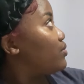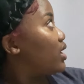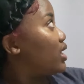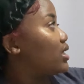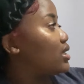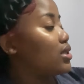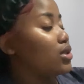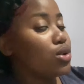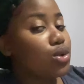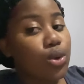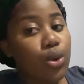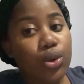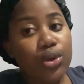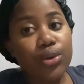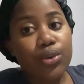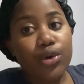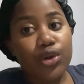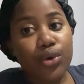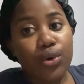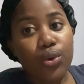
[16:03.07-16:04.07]
I didn't know there
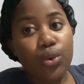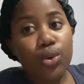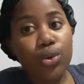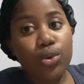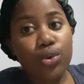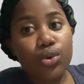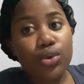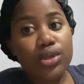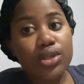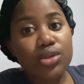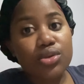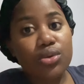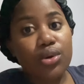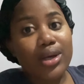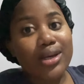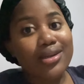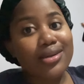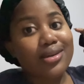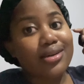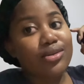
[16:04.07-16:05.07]
were no hooks, so
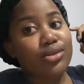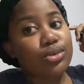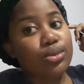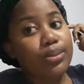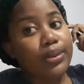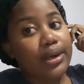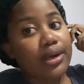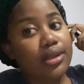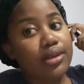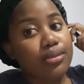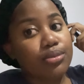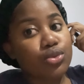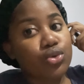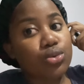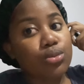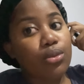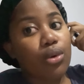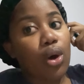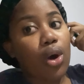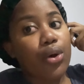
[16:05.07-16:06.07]
I need to buy them
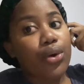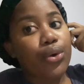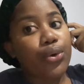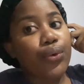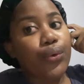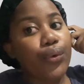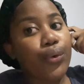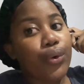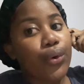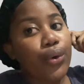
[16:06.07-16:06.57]
tomorrow.